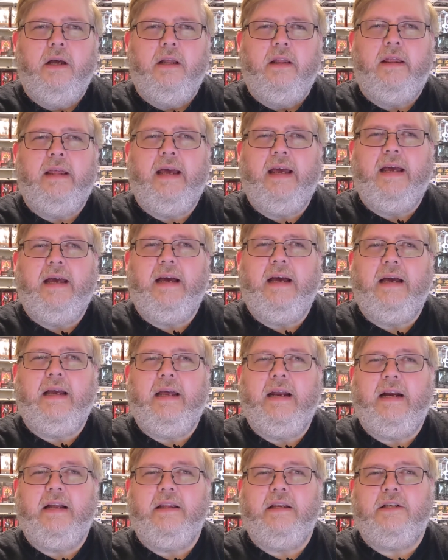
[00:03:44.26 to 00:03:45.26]
they
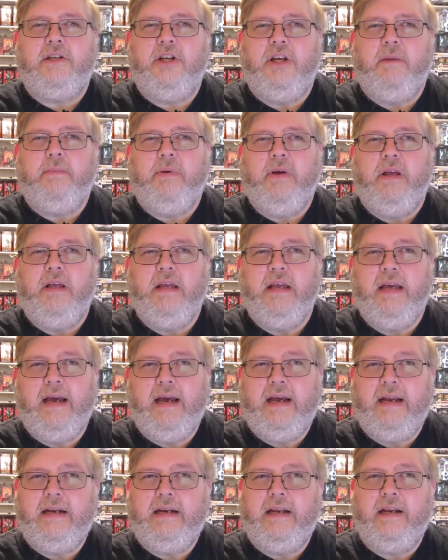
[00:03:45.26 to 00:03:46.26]
get on the ship,
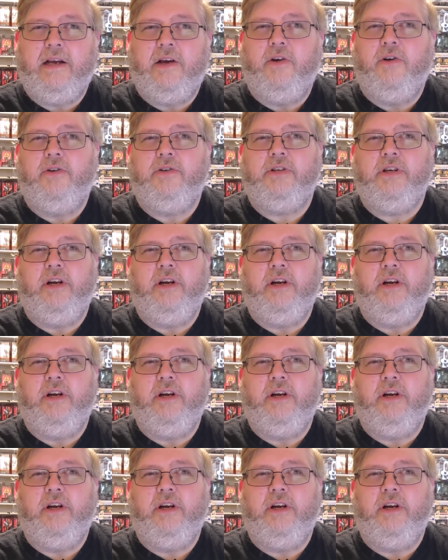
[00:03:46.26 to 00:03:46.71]
and it goes,